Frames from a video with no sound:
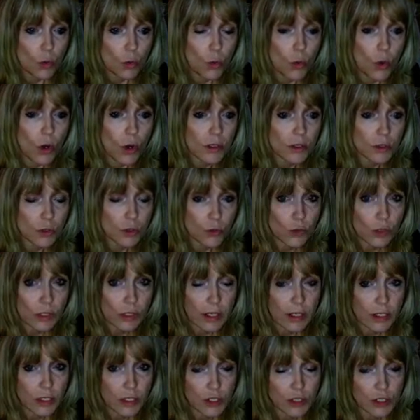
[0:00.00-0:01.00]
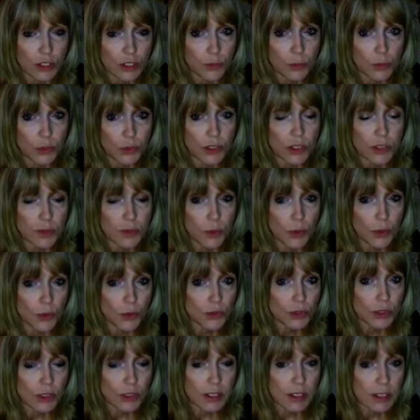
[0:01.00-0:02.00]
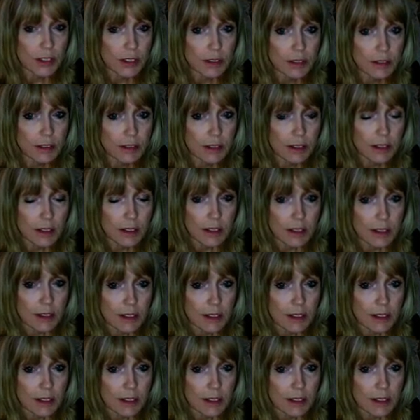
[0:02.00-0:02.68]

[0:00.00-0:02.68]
what your relationship with this person is.